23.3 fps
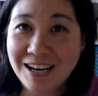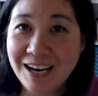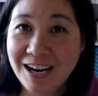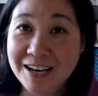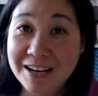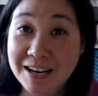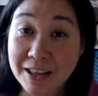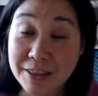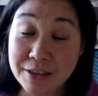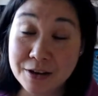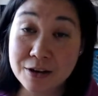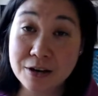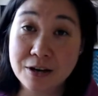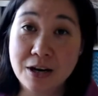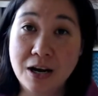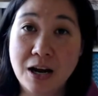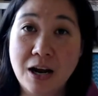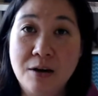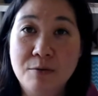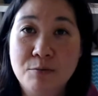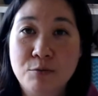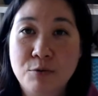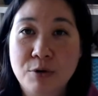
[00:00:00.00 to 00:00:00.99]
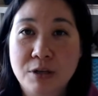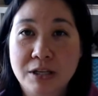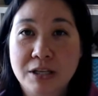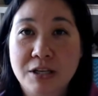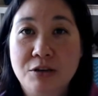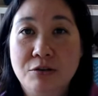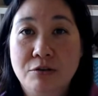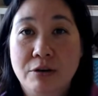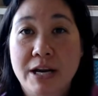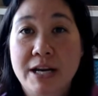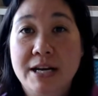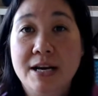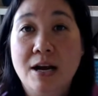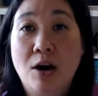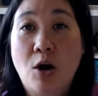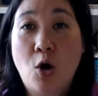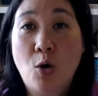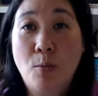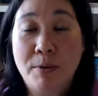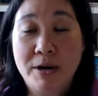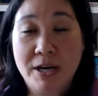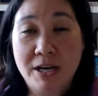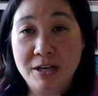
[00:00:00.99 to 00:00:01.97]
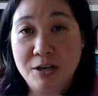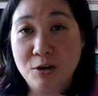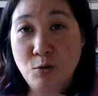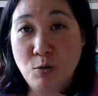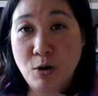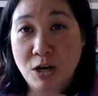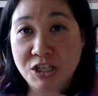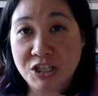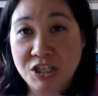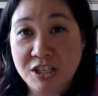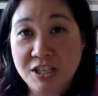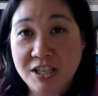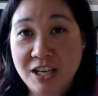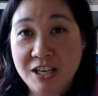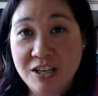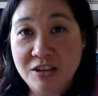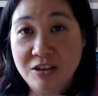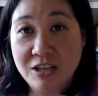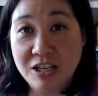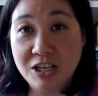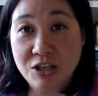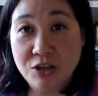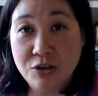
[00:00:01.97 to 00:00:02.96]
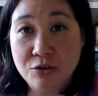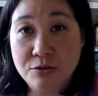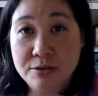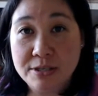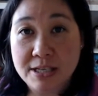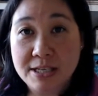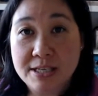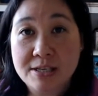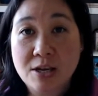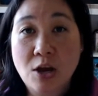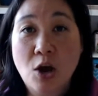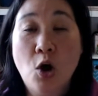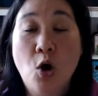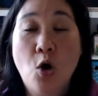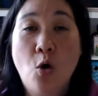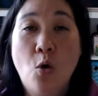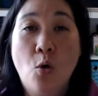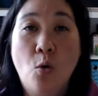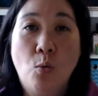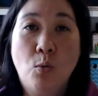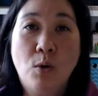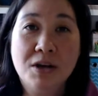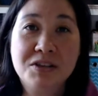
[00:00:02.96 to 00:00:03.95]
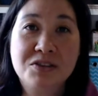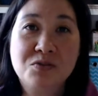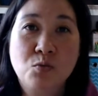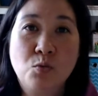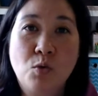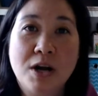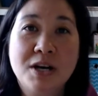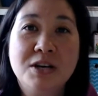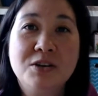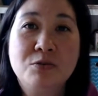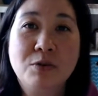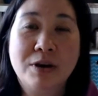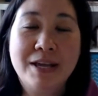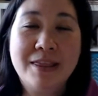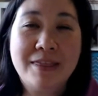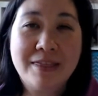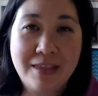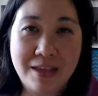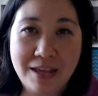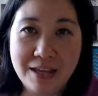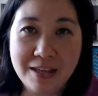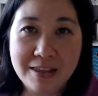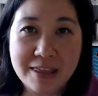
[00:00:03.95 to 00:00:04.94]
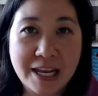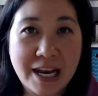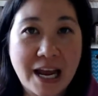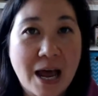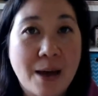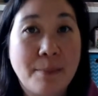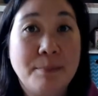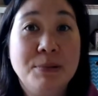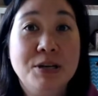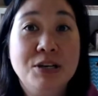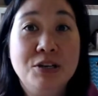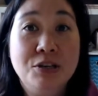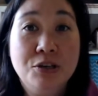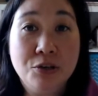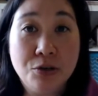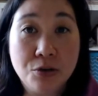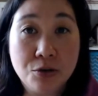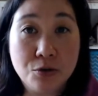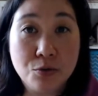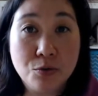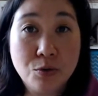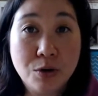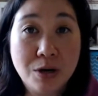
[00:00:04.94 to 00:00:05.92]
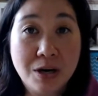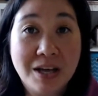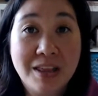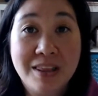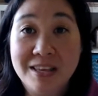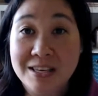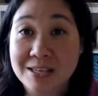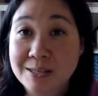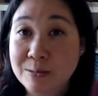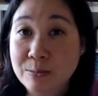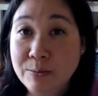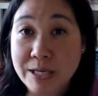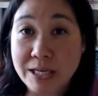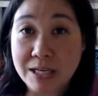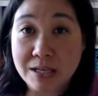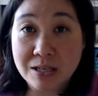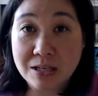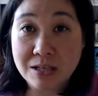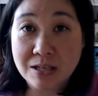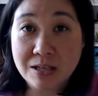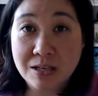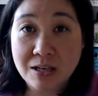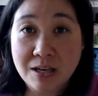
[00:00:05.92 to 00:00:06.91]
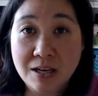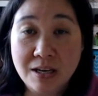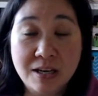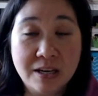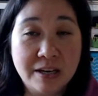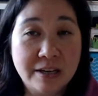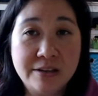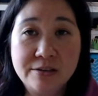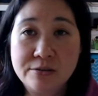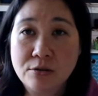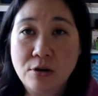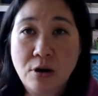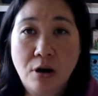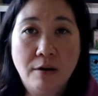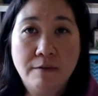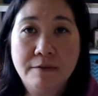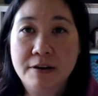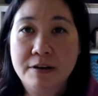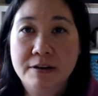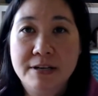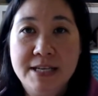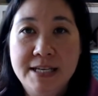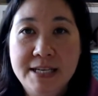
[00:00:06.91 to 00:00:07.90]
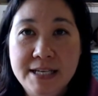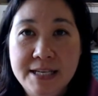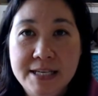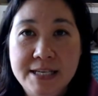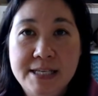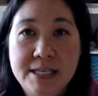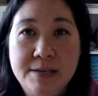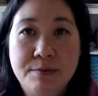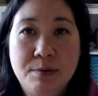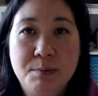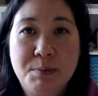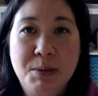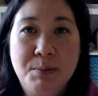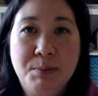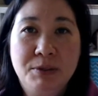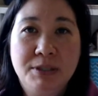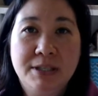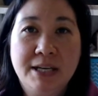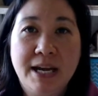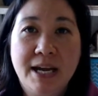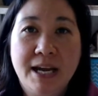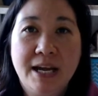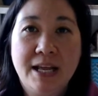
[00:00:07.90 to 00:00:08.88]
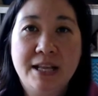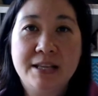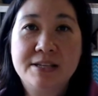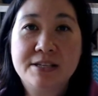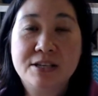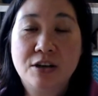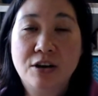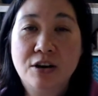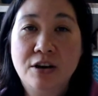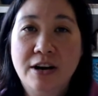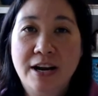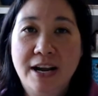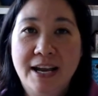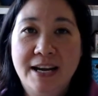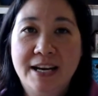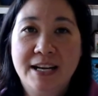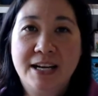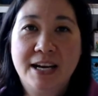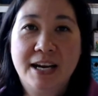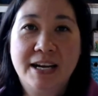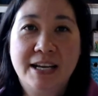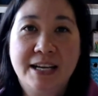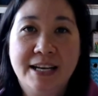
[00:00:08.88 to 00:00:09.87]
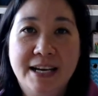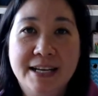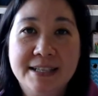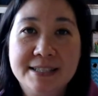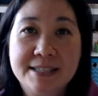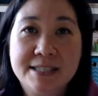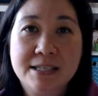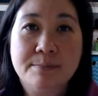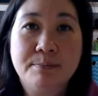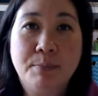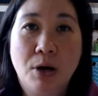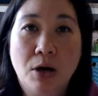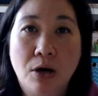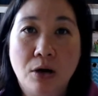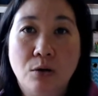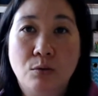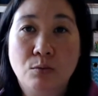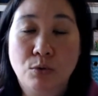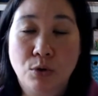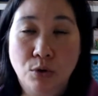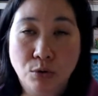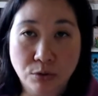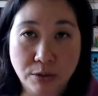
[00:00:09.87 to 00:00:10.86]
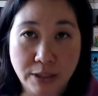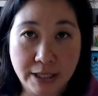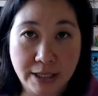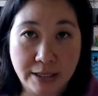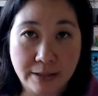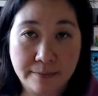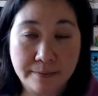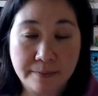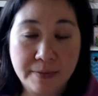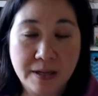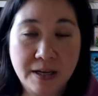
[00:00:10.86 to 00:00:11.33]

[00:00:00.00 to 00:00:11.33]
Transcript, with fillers: Another really great open-ended question that you can use is, what's one great thing that happened to you this week? These are all very easy for people to answer, and it kind of gets the ball rolling.